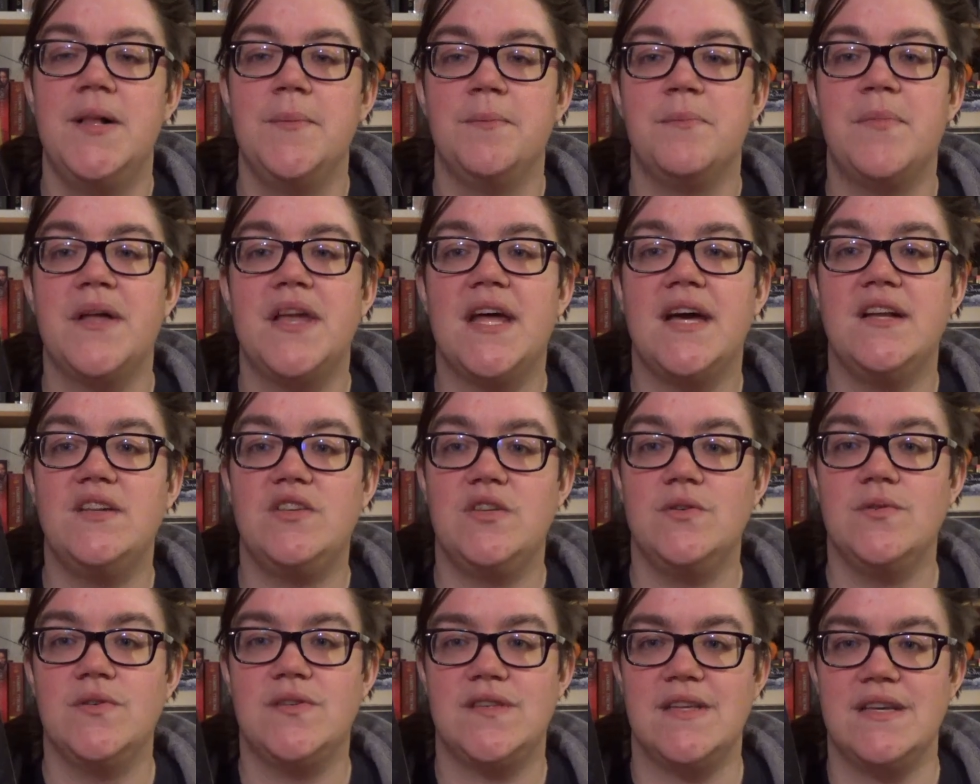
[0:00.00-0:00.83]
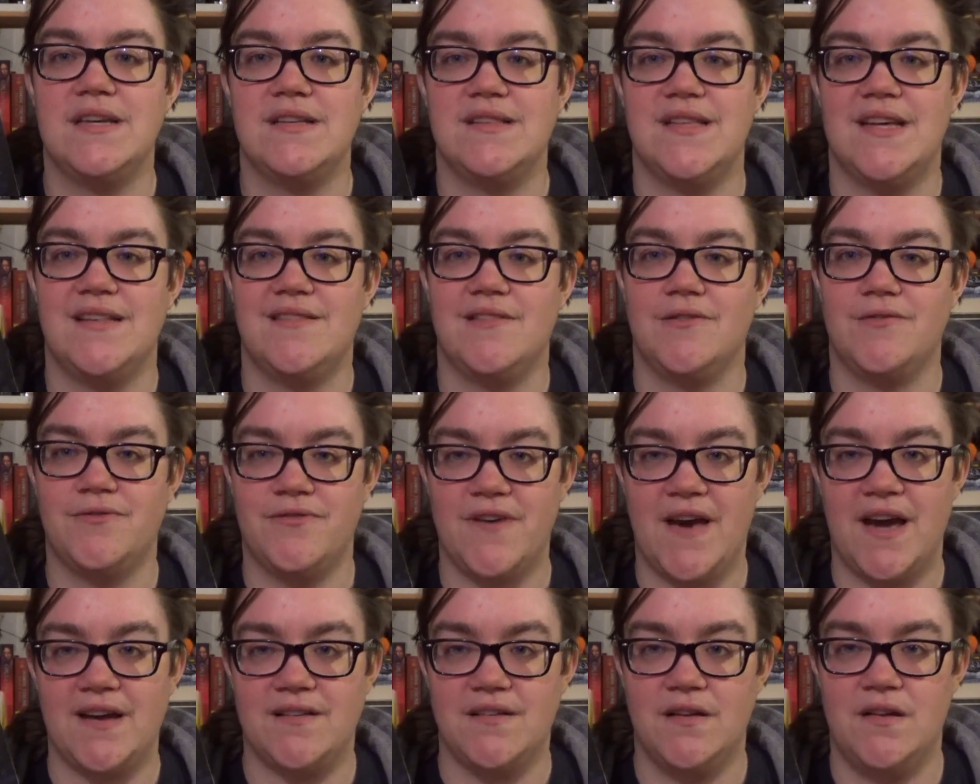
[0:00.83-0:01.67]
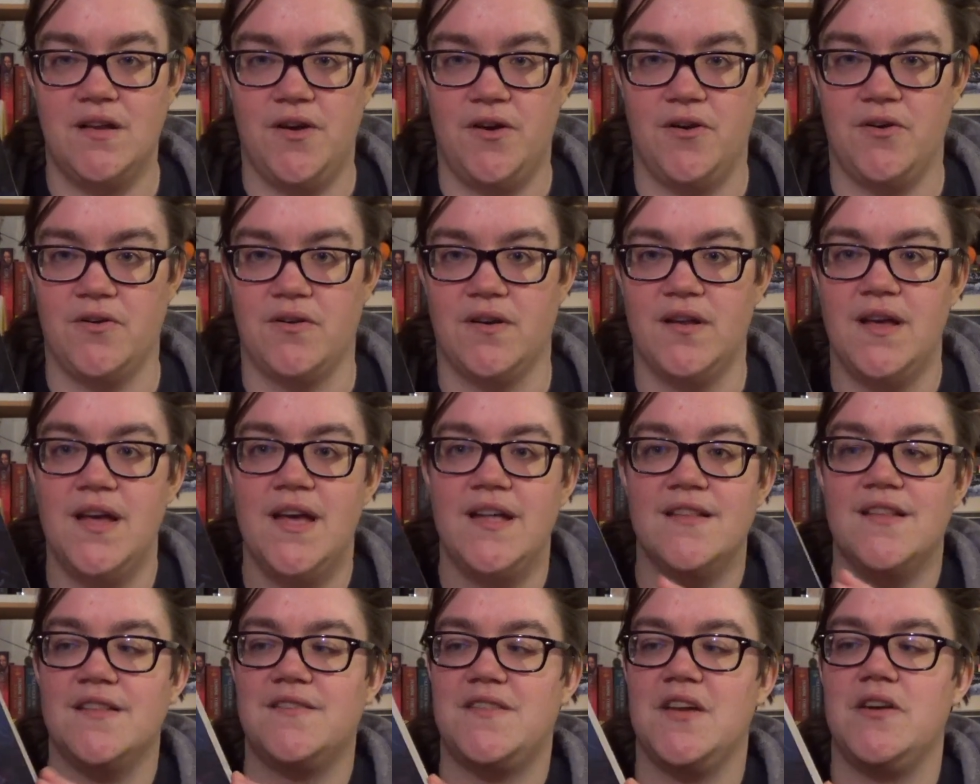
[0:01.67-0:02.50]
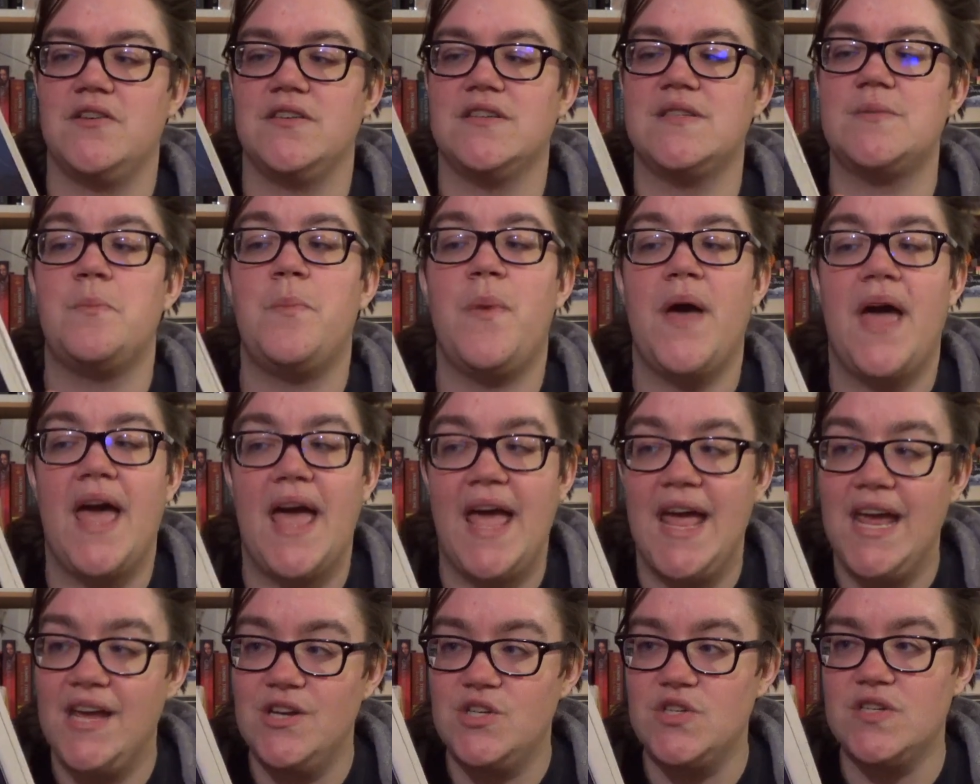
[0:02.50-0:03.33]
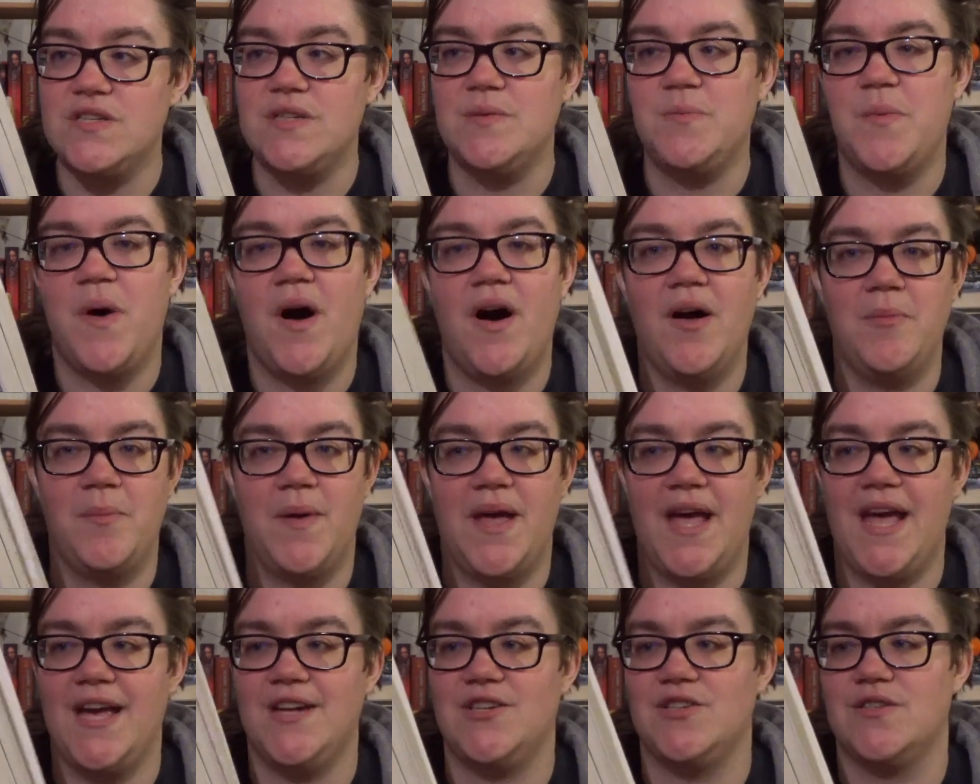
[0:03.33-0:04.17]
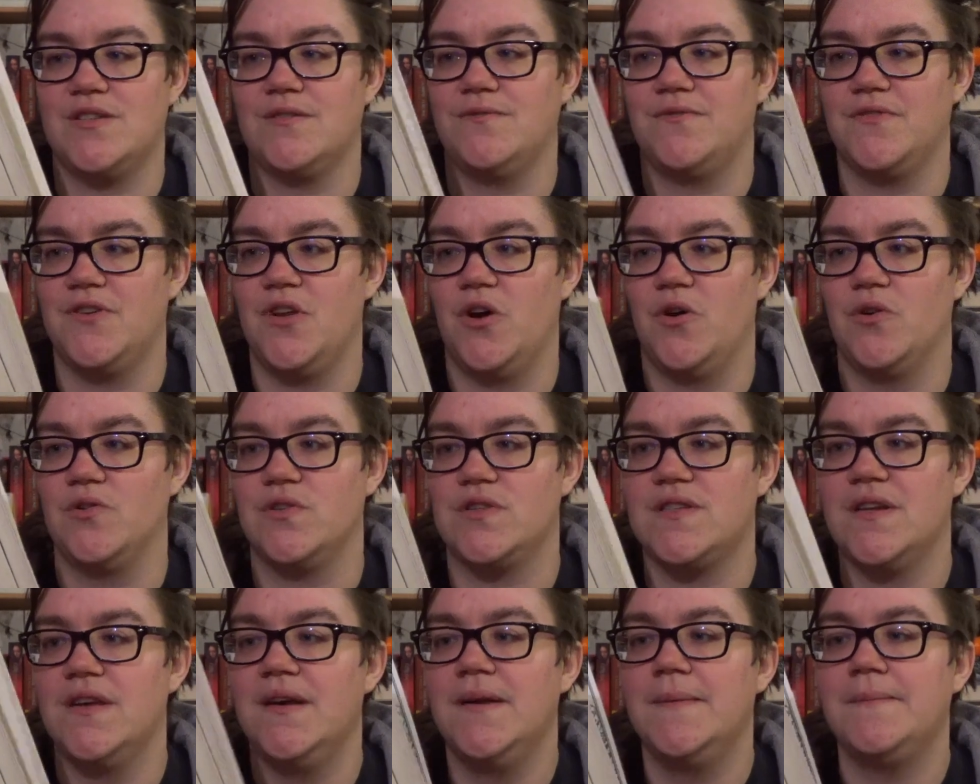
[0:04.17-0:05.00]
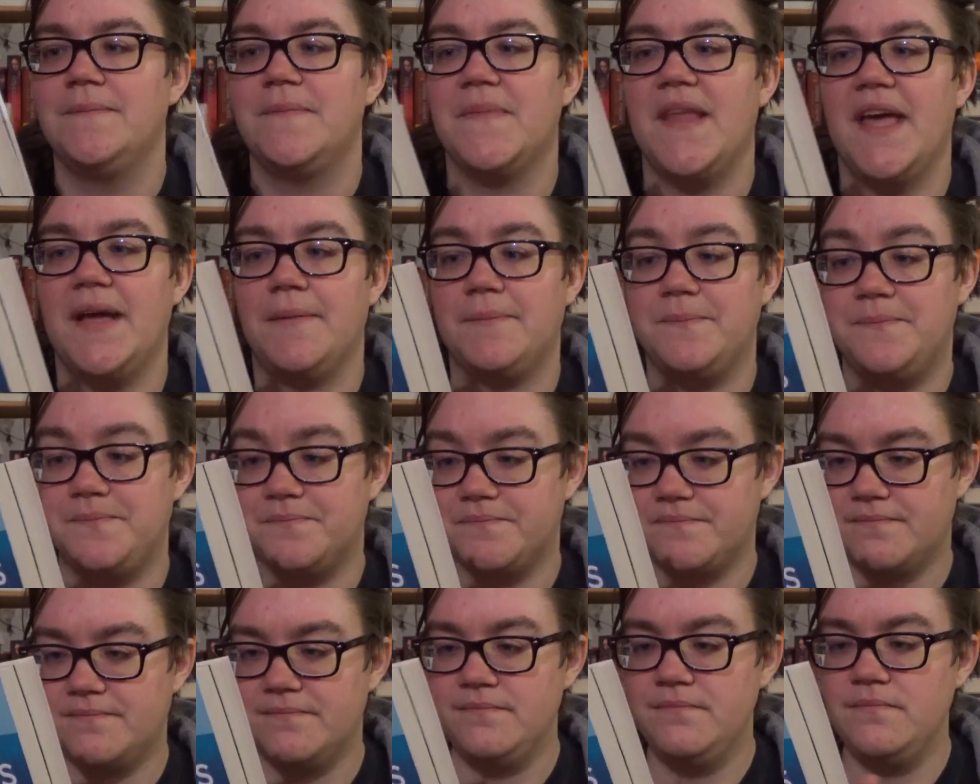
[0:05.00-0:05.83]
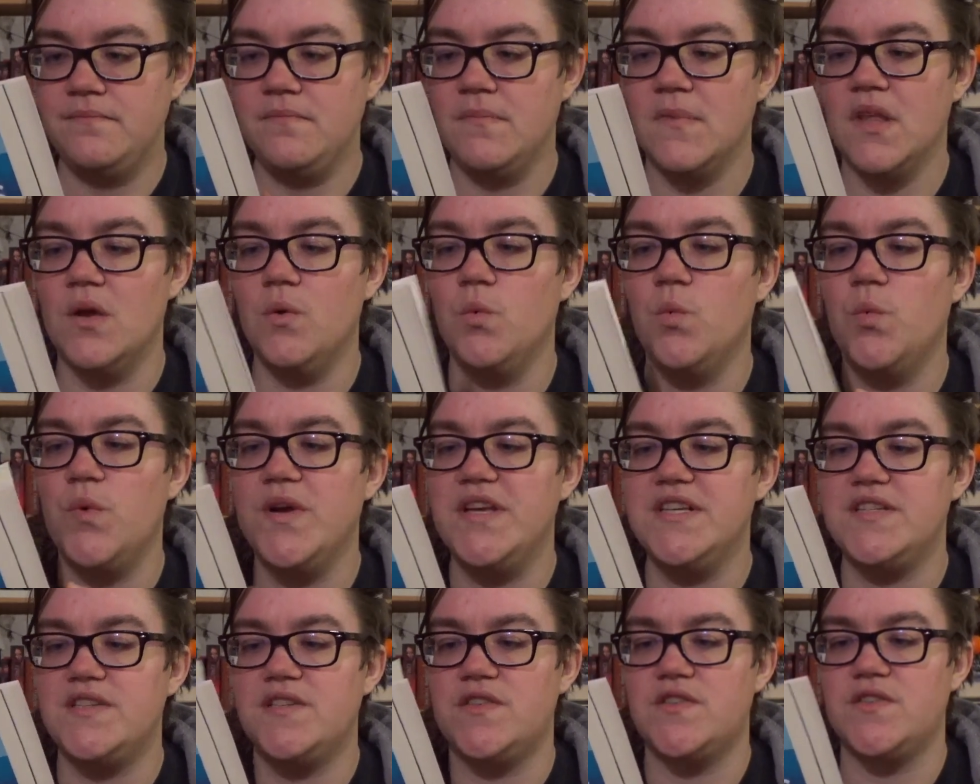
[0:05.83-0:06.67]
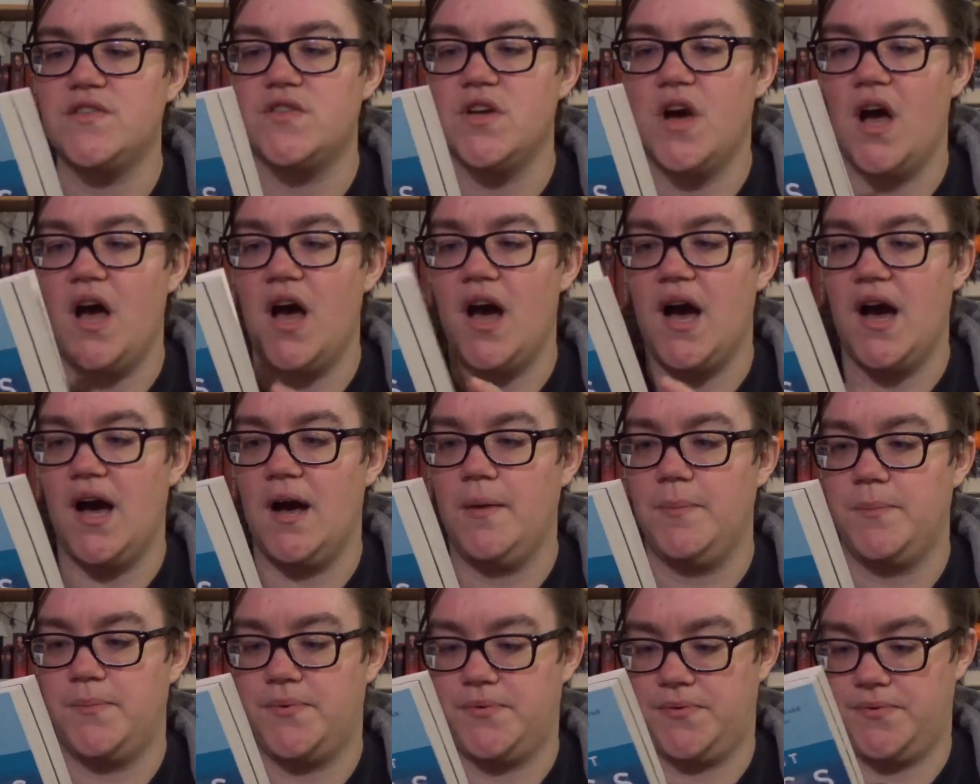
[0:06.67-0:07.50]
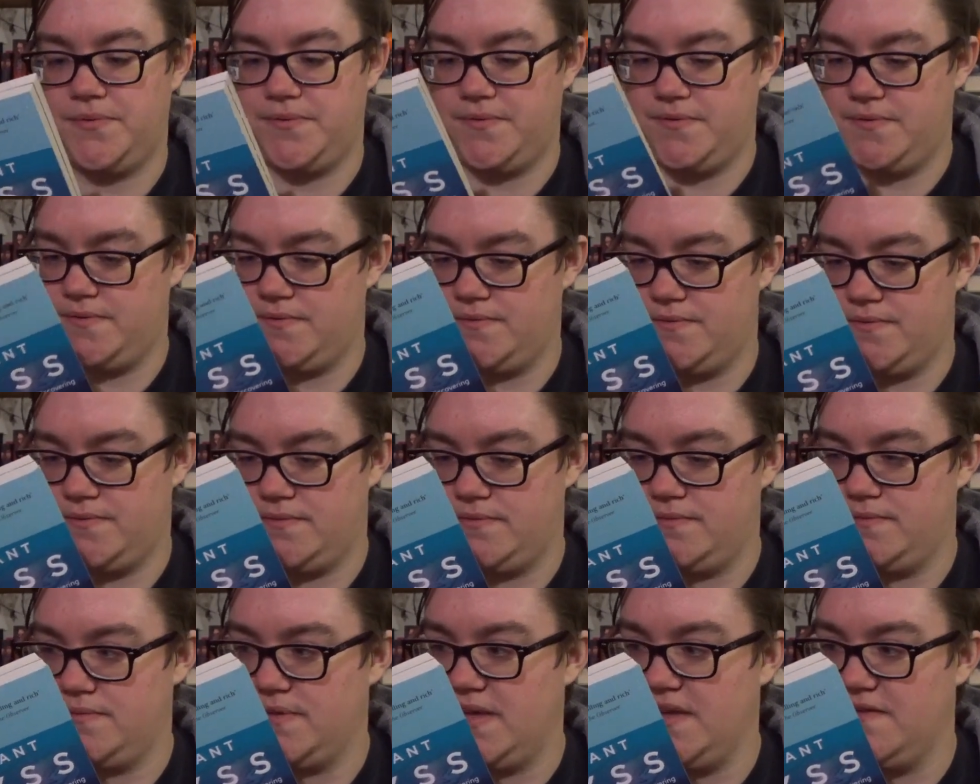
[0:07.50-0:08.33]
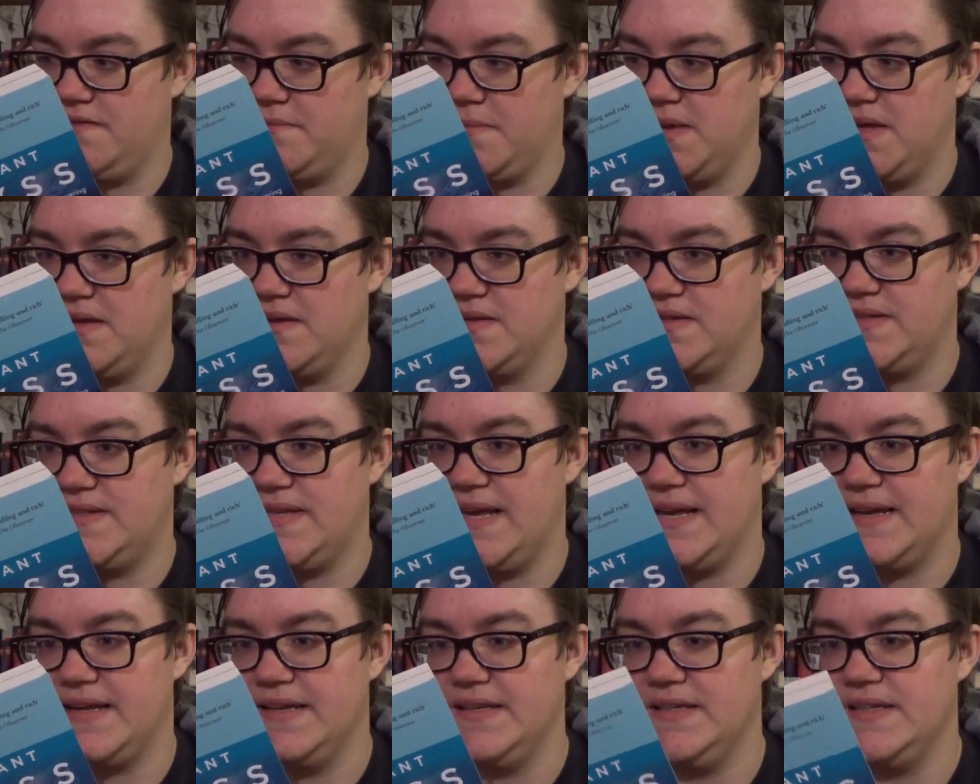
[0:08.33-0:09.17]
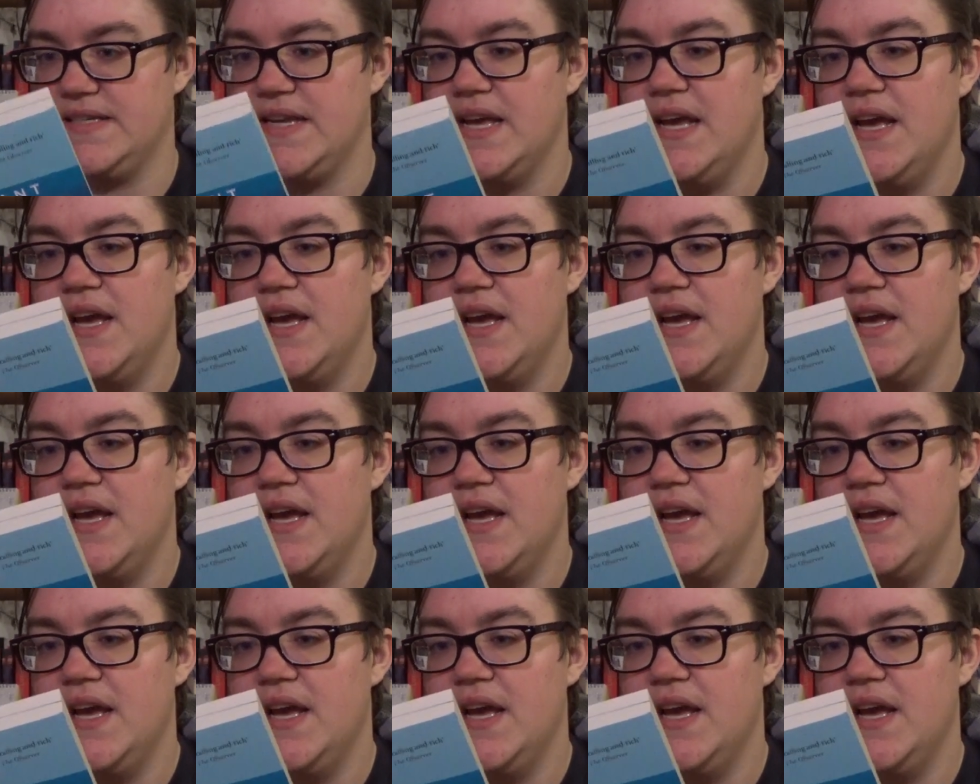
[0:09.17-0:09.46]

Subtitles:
But I do think that the fact alone that there is pages upon pages of notes, like, we stop, give me a second,